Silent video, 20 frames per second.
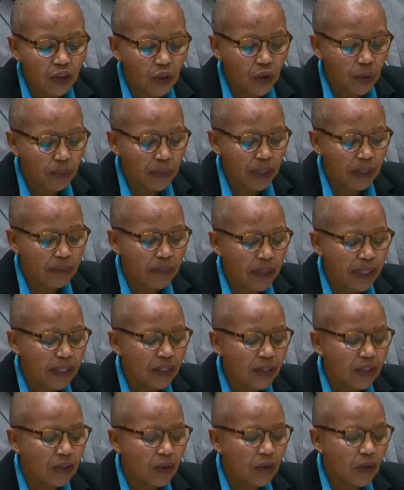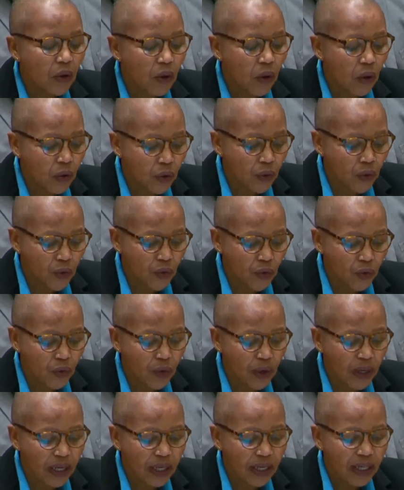Commitments on
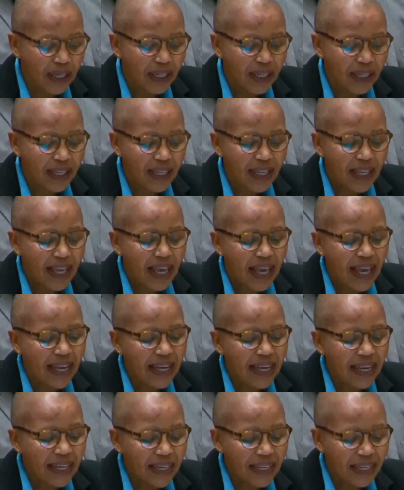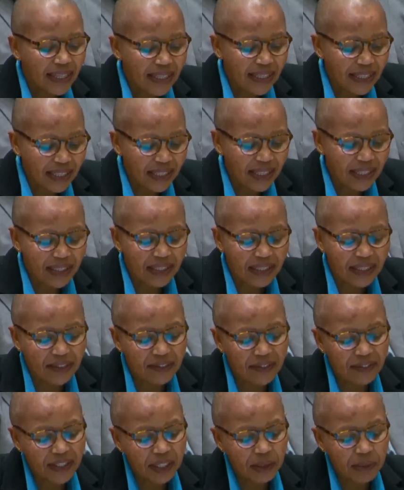UNRWA, an initiative
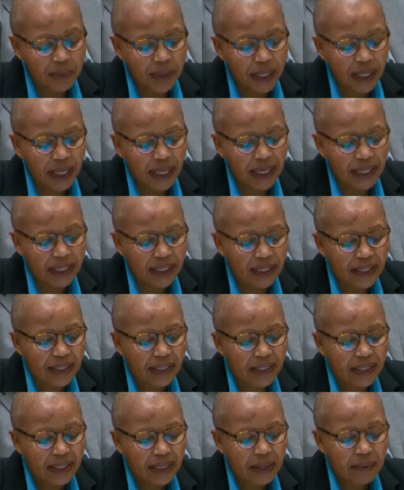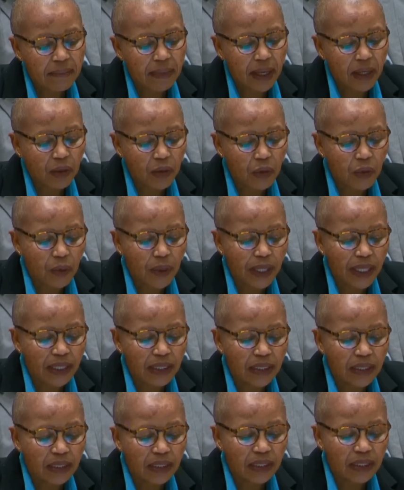spearheaded by
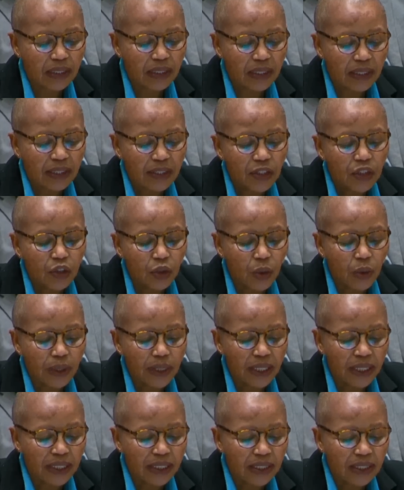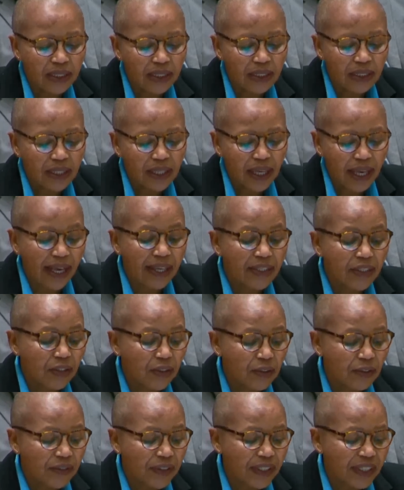Kuwait, Jordan, and
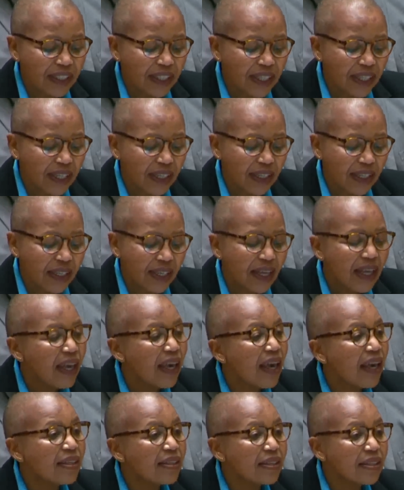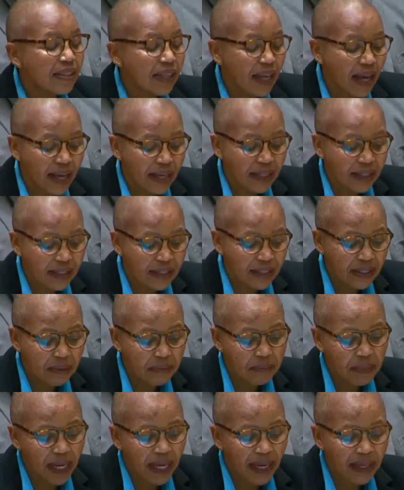Slovenia, and signed
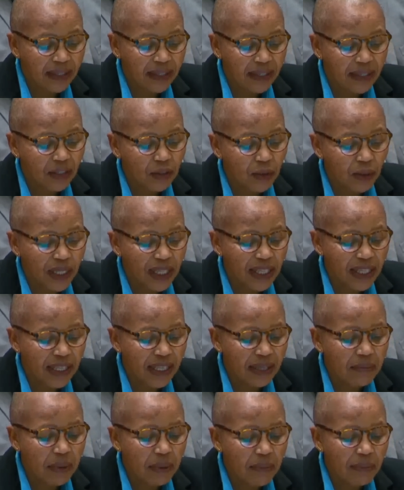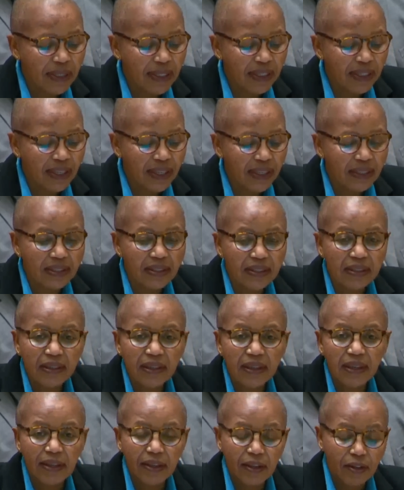by 123 member states,
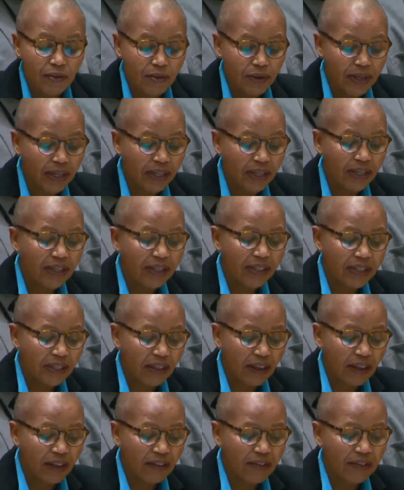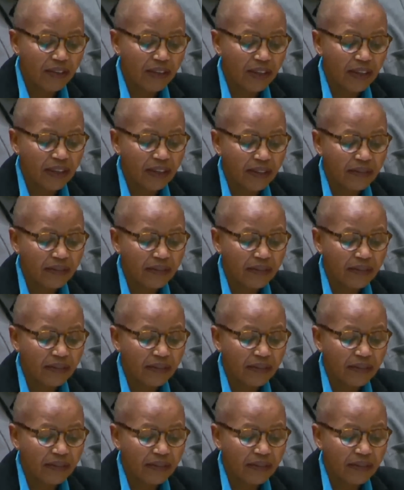including South Africa.